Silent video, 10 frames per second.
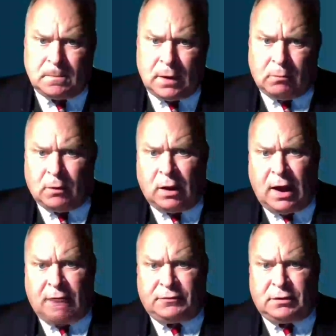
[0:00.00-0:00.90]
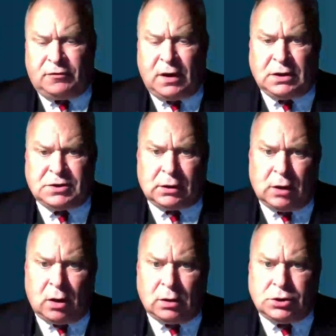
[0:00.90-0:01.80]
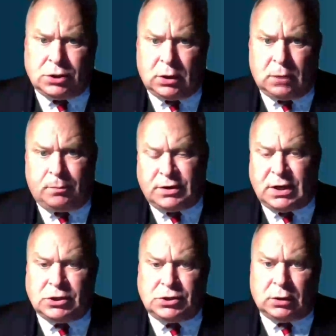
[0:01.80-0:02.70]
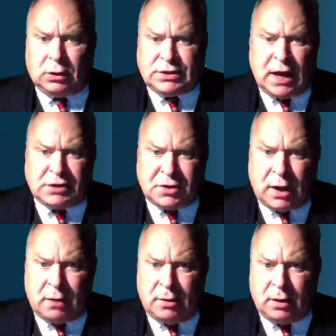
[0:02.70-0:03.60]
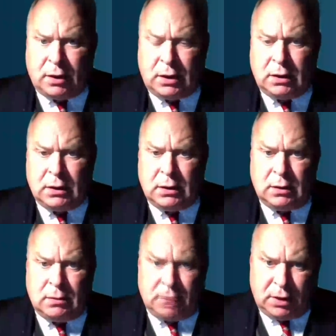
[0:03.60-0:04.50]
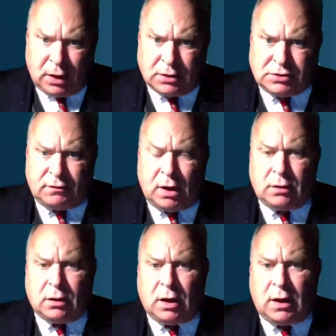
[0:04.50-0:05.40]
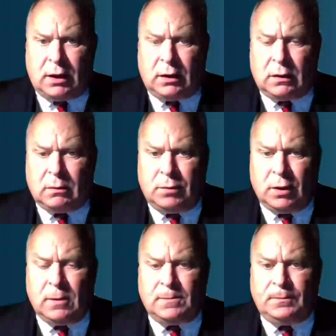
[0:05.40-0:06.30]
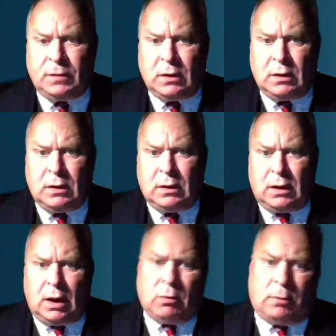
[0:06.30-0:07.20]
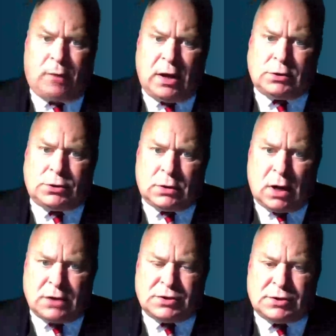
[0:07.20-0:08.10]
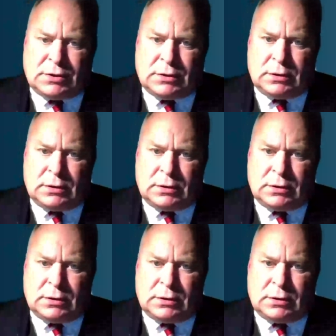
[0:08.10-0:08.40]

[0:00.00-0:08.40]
and will have to face a larger potential tax liability because of the underlying bill. It will break trust